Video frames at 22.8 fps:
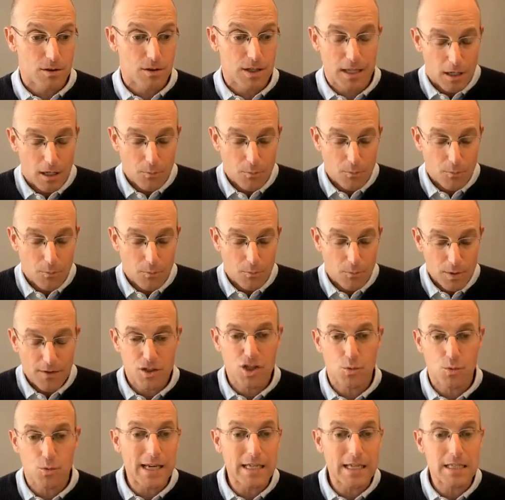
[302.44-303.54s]
think I would
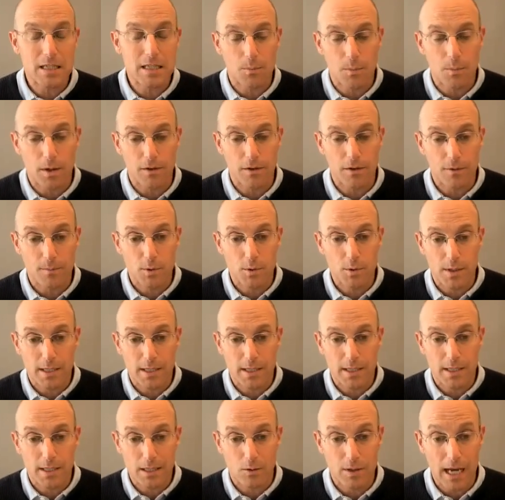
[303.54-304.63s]
never dissuade someone
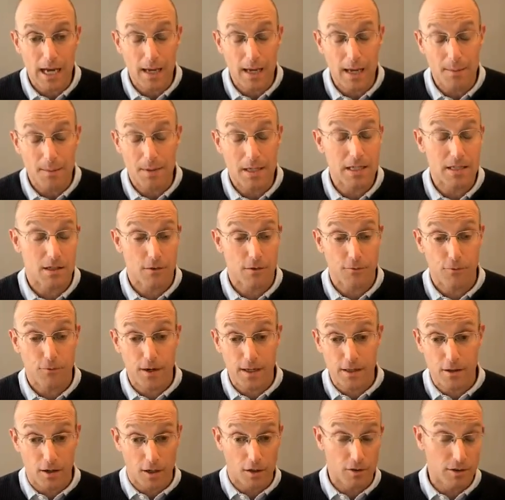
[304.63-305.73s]
from doing a keto diet because
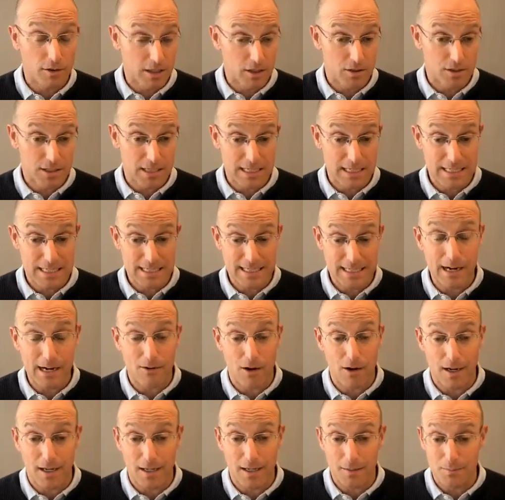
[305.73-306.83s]
they're afraid their LDL is going to
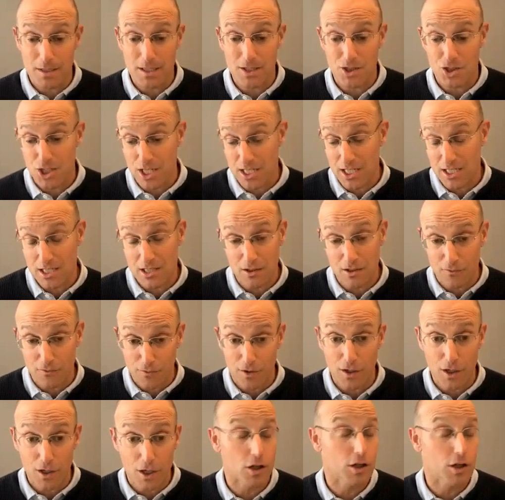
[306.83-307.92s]
skyrocket because
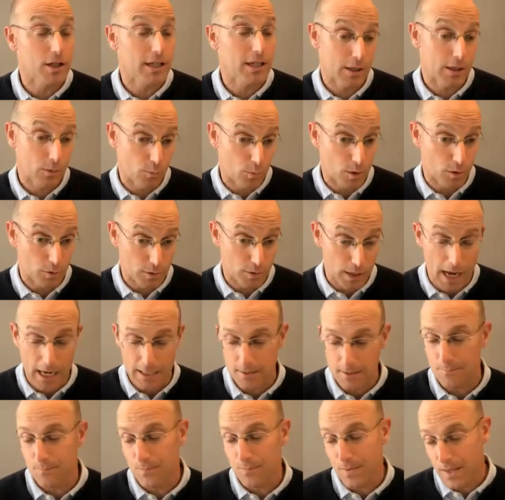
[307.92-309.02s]
chances are very good it
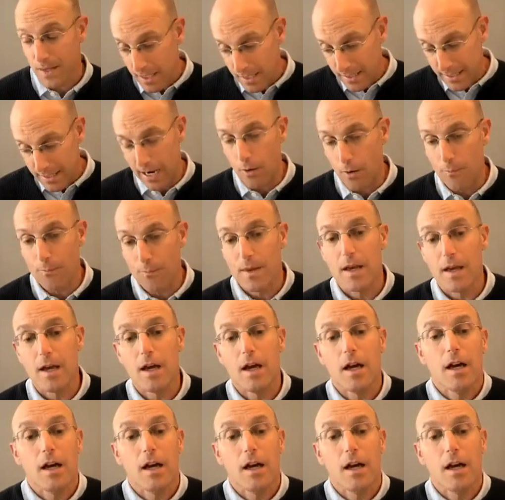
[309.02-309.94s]
will not. Now,